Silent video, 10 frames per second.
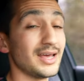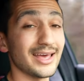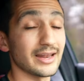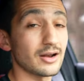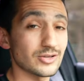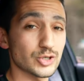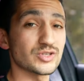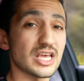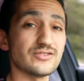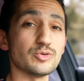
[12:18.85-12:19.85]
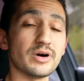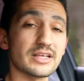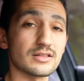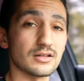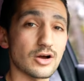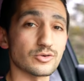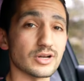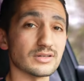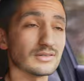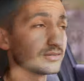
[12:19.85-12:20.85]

and it also saves you money in the long run.